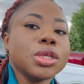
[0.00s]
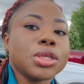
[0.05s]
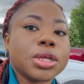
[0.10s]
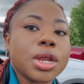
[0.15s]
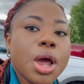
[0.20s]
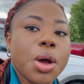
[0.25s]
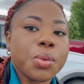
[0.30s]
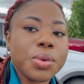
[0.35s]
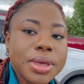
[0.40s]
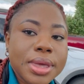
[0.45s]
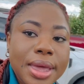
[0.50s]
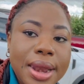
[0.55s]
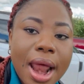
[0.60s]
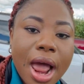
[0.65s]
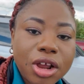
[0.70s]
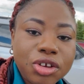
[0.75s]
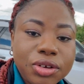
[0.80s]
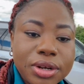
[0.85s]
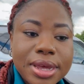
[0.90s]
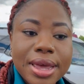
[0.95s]
so that we can
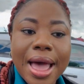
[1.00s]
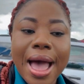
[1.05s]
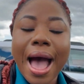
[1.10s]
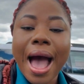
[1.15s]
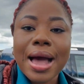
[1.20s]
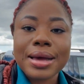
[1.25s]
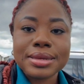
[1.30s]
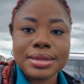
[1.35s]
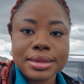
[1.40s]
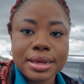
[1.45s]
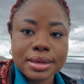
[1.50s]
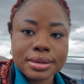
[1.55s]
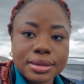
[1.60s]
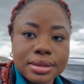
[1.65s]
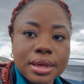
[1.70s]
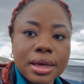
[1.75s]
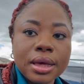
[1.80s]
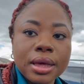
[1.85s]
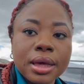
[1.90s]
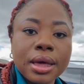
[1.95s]
actually
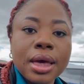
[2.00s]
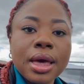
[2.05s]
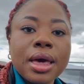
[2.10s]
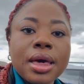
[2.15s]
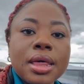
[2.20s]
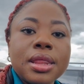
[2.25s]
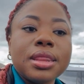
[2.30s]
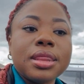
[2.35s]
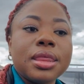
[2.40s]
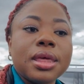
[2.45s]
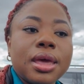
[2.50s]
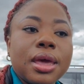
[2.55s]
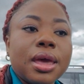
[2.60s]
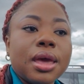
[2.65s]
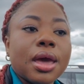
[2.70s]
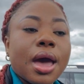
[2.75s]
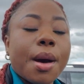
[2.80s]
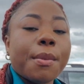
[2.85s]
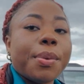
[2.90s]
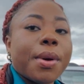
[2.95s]
access
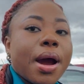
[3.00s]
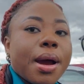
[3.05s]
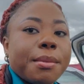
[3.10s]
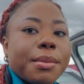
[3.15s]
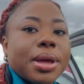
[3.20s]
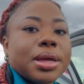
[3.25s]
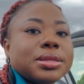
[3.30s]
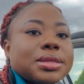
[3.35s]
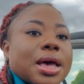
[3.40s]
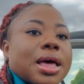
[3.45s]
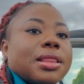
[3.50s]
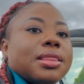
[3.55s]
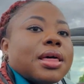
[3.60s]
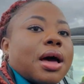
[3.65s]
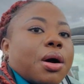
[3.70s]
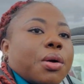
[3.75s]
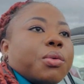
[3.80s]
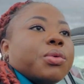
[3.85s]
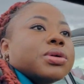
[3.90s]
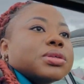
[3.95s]
the apartment, and
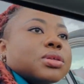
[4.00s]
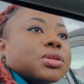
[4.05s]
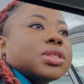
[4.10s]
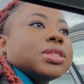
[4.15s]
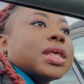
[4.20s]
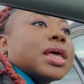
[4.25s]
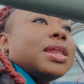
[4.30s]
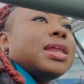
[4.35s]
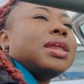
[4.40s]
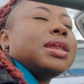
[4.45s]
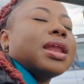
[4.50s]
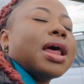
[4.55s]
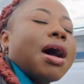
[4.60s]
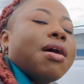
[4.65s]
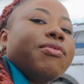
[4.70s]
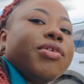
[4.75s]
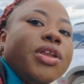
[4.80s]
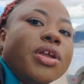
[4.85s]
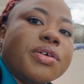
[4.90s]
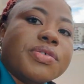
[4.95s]
that was, they didn't
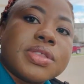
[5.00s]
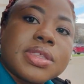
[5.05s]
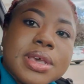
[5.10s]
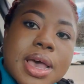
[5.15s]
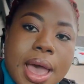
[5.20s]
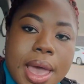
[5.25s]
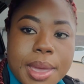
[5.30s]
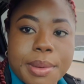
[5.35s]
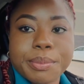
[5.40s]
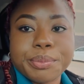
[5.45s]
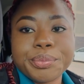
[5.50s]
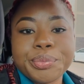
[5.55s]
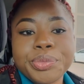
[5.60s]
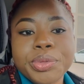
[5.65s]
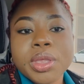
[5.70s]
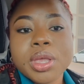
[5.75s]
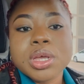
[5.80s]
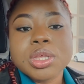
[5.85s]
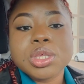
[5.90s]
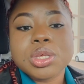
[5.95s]
have enough time
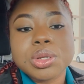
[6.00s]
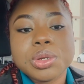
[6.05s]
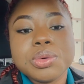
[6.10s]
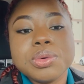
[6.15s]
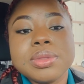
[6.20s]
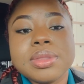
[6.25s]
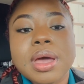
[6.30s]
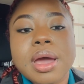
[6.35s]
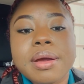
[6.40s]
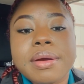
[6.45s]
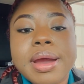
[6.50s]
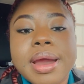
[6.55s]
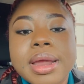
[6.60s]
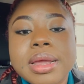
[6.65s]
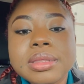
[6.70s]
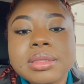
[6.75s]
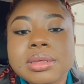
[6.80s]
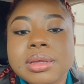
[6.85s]
to do that, right?